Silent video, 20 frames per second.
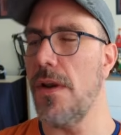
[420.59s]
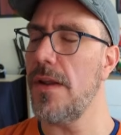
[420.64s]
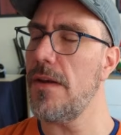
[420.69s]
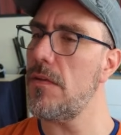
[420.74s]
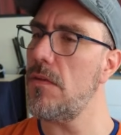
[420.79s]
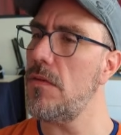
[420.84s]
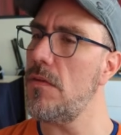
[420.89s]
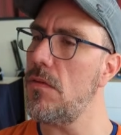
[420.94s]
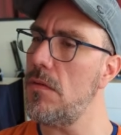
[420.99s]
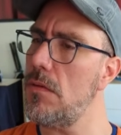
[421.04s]
It
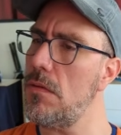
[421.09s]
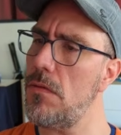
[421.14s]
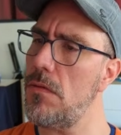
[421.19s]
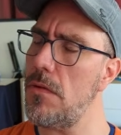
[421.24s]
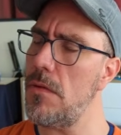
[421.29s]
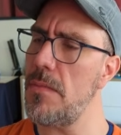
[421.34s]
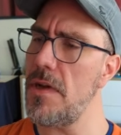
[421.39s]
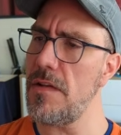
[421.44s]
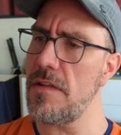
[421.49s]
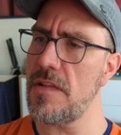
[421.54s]

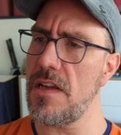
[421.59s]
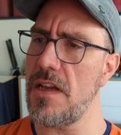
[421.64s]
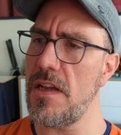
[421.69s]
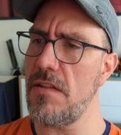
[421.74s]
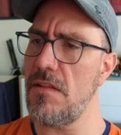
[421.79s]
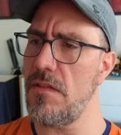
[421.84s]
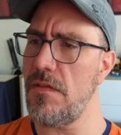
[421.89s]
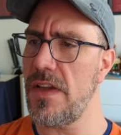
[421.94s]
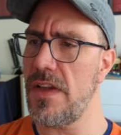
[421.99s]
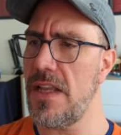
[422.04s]
almost
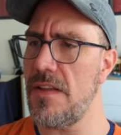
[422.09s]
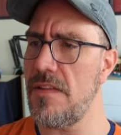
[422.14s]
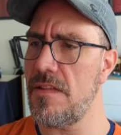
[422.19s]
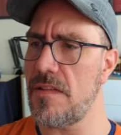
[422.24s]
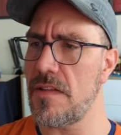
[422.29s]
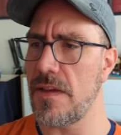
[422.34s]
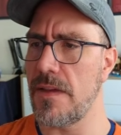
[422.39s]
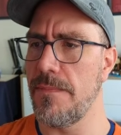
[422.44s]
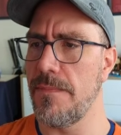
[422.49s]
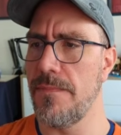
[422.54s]
sounds
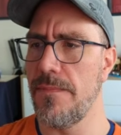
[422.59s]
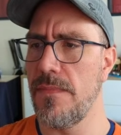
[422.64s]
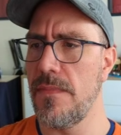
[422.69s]
fancy.